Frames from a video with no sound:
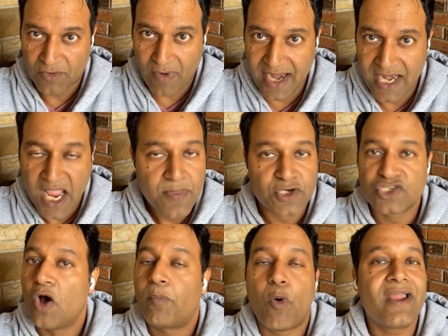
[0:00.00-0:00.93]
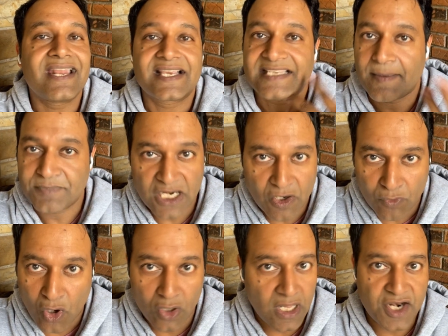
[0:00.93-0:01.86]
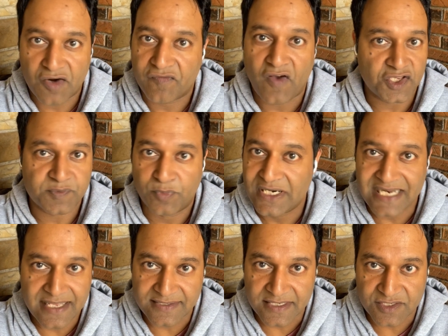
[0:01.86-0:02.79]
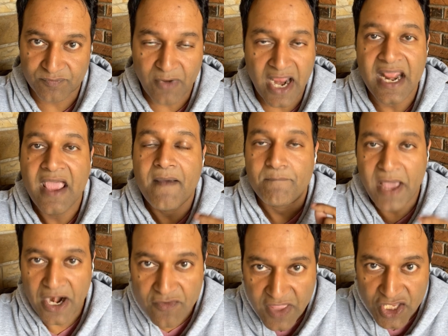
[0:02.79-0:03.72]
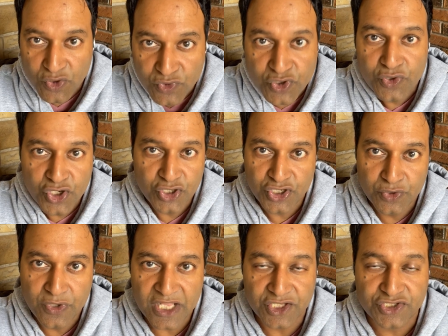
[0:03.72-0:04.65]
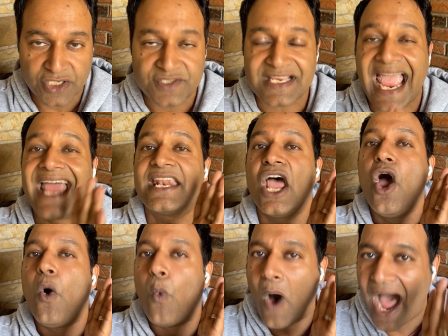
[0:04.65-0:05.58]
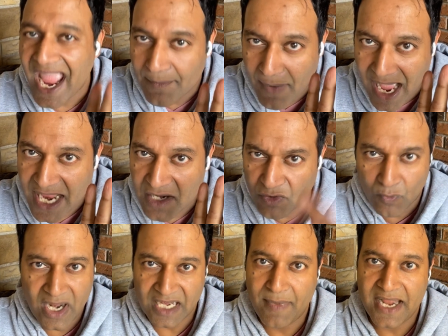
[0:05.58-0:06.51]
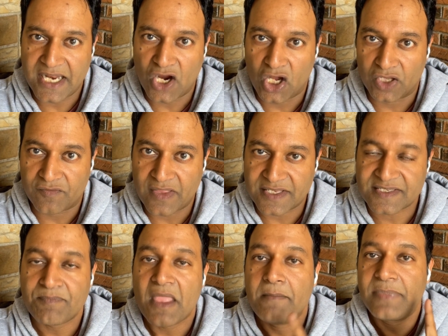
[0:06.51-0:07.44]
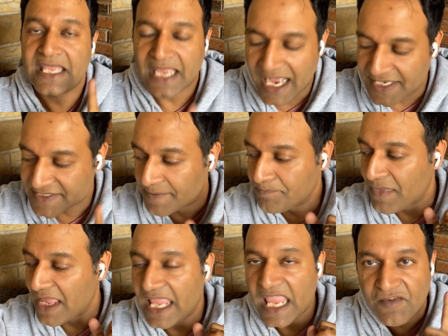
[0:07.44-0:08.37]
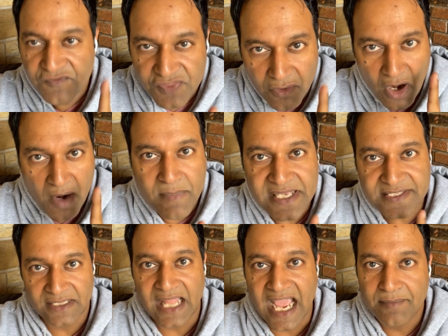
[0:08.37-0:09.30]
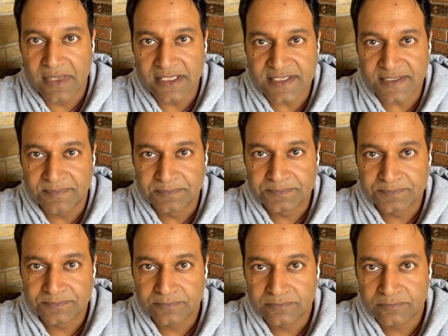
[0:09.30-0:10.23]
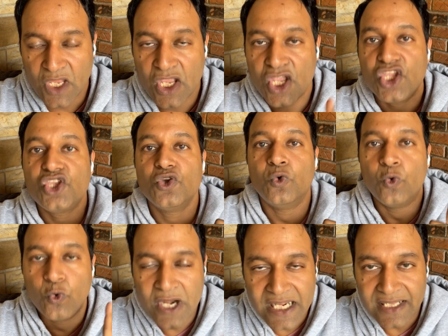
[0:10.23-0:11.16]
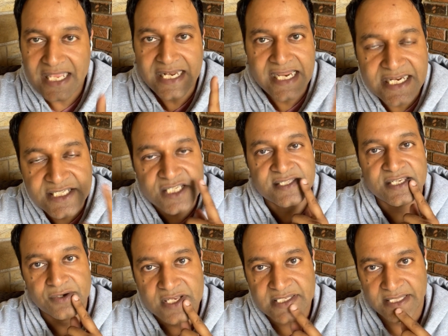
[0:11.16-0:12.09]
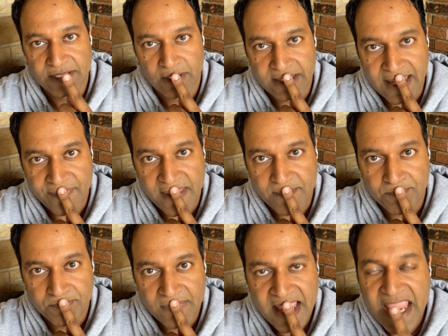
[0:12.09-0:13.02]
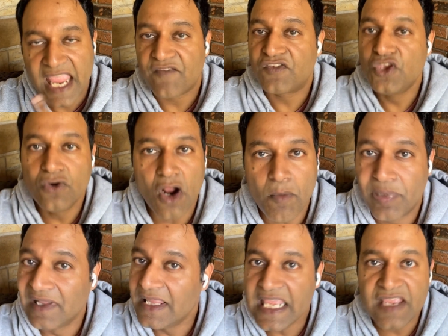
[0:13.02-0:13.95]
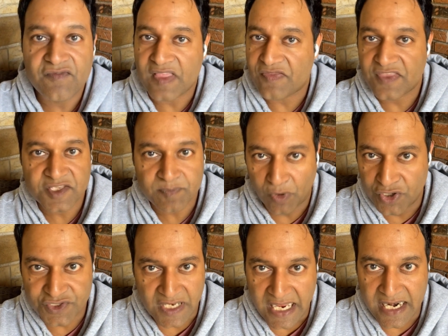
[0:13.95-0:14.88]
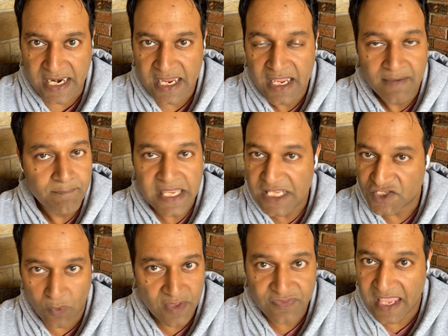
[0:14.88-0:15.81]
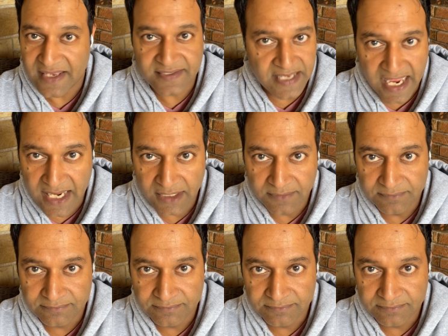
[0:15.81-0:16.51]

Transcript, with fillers: right? There's no point accepting a role under false pretenses, right? Better that you do your due diligence. And why am I recommending all of this? Because if there are misalignments, you really need to seriously look at them. If you don't believe that this person means what they say,